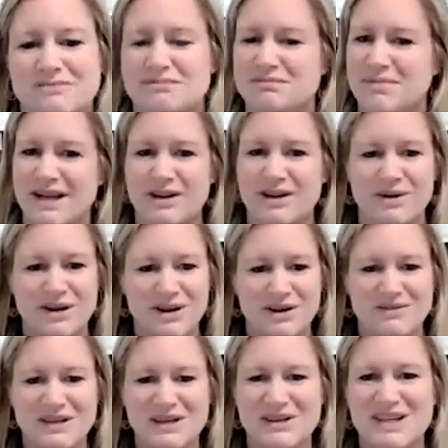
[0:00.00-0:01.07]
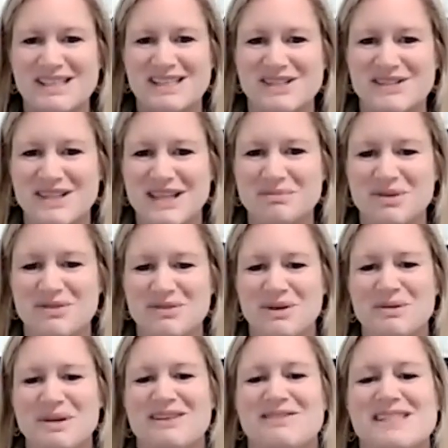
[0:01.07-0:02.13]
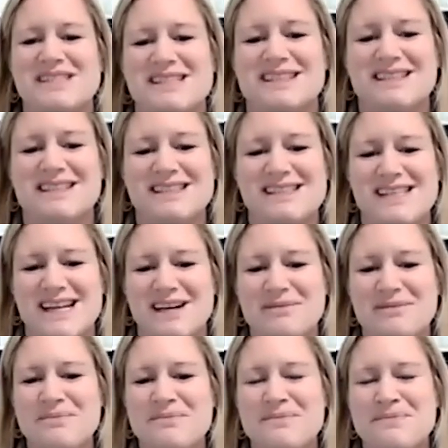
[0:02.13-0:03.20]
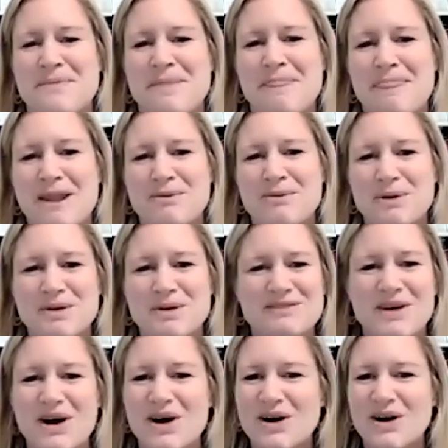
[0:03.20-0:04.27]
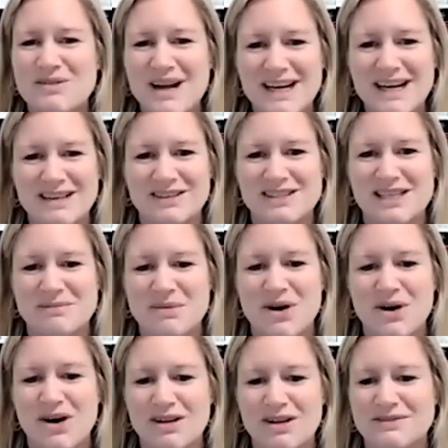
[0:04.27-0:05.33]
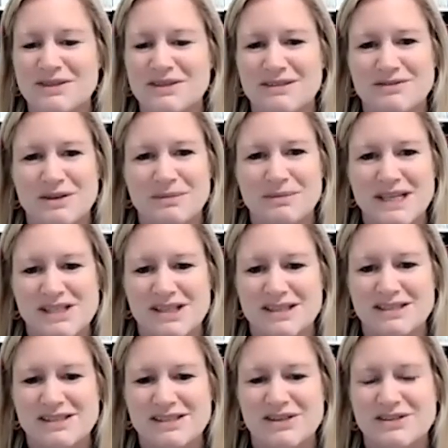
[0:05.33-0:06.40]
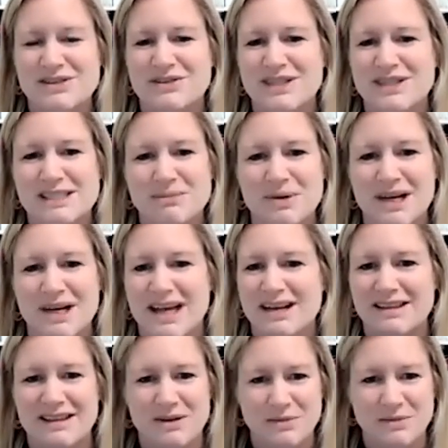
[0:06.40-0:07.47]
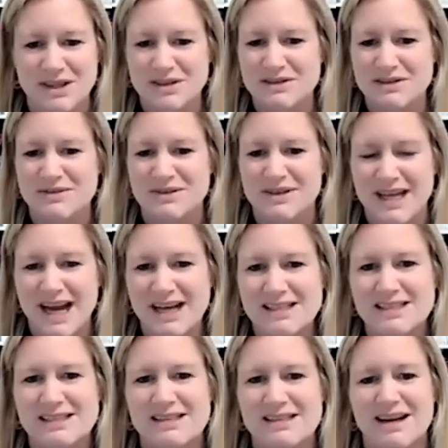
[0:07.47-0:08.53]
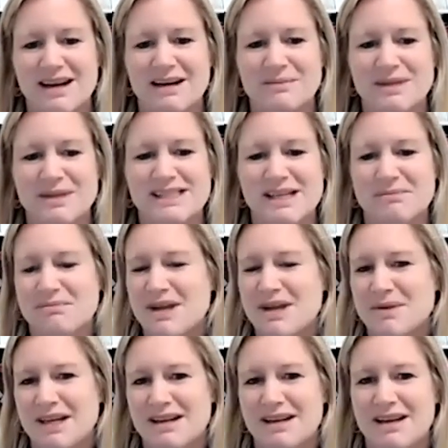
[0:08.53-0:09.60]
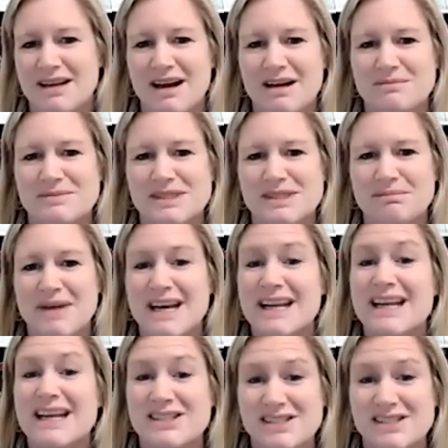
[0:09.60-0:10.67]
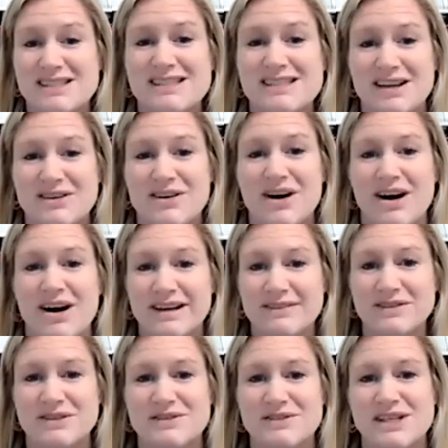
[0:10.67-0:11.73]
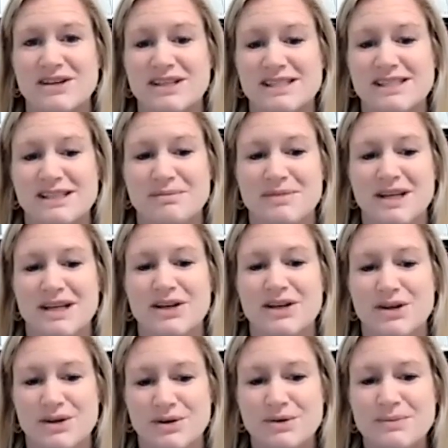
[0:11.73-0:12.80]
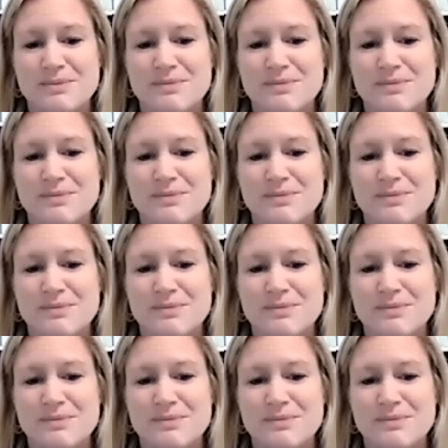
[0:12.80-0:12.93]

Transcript: by going over your history and performing a physical exam. We will have already looked up all of your information, so you don't need to bring anything with you for that, except maybe some medications that you're on if you've started something new.